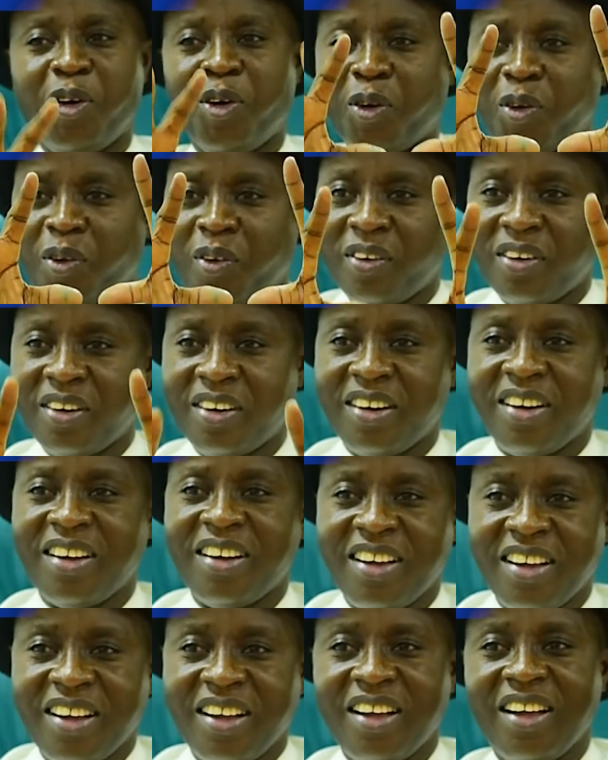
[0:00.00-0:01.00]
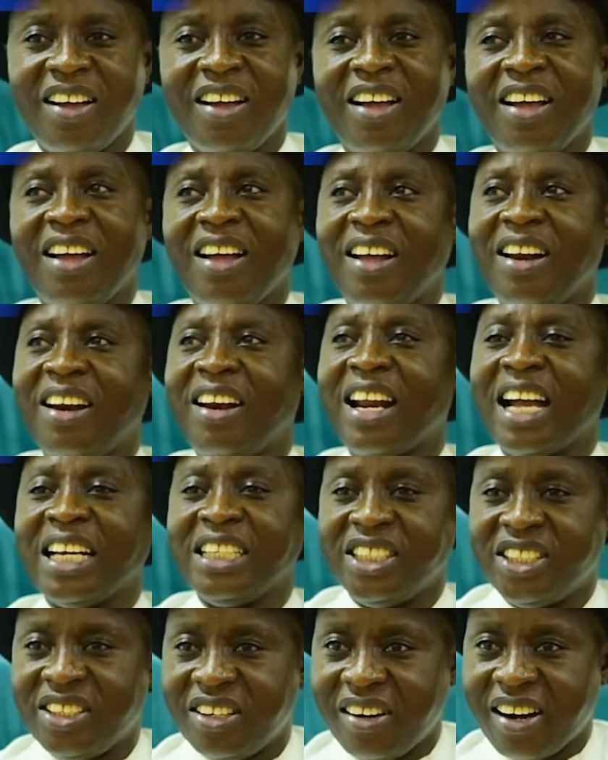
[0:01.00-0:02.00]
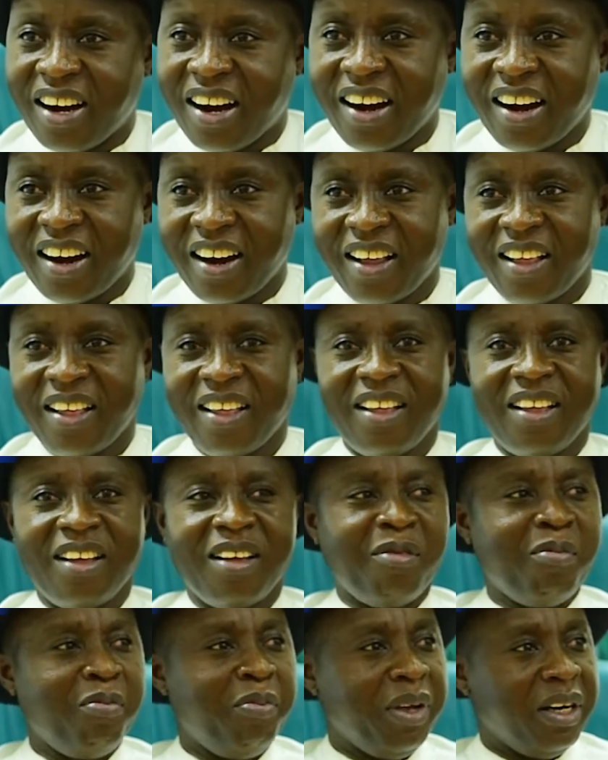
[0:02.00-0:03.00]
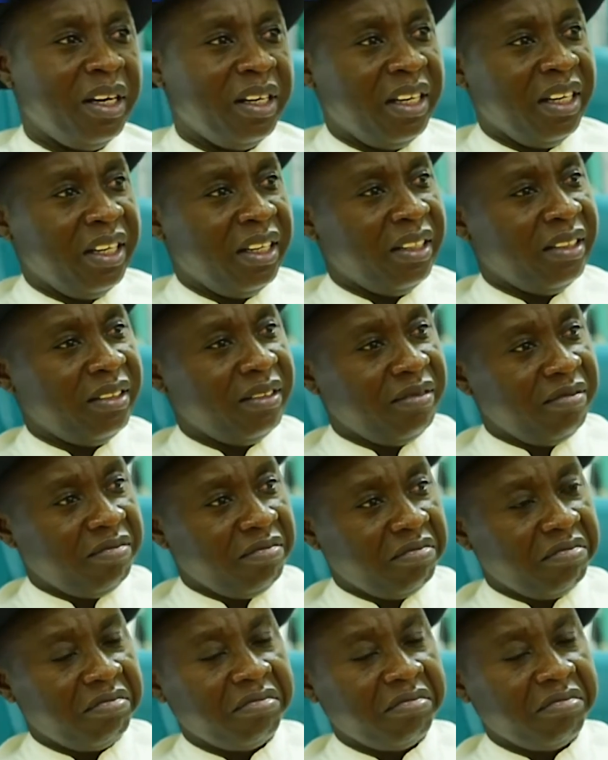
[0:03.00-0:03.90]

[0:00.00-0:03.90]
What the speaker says: on Nigeria, building